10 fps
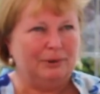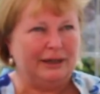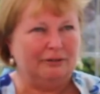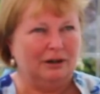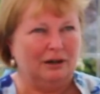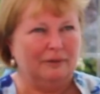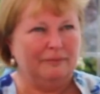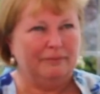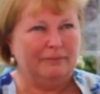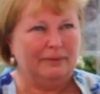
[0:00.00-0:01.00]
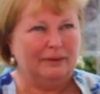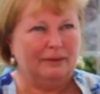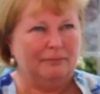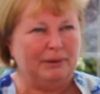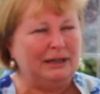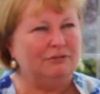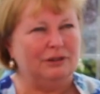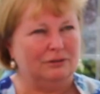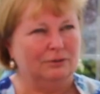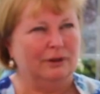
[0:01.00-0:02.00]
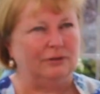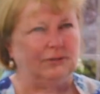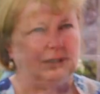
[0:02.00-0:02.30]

But there are benefits and all those